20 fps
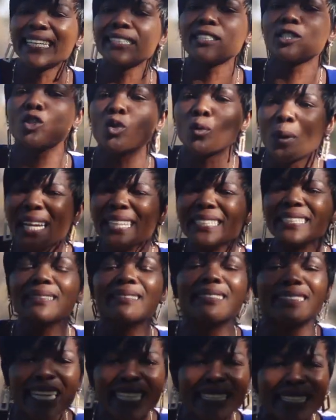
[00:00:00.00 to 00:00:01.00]
20,
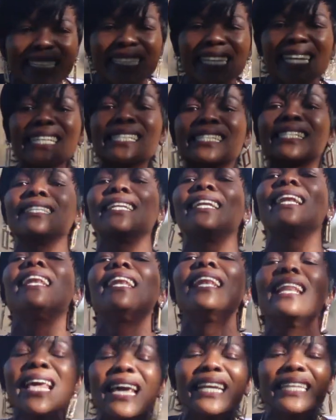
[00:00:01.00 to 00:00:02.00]
30 years
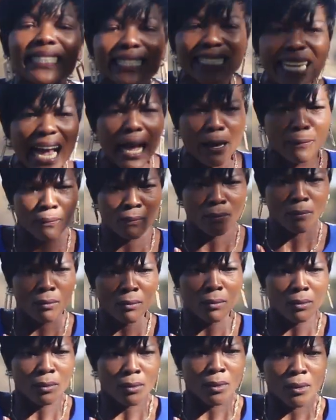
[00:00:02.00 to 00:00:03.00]
later,
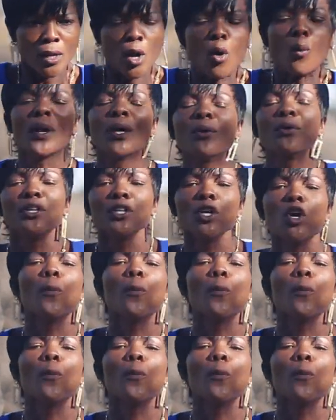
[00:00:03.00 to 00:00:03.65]
will you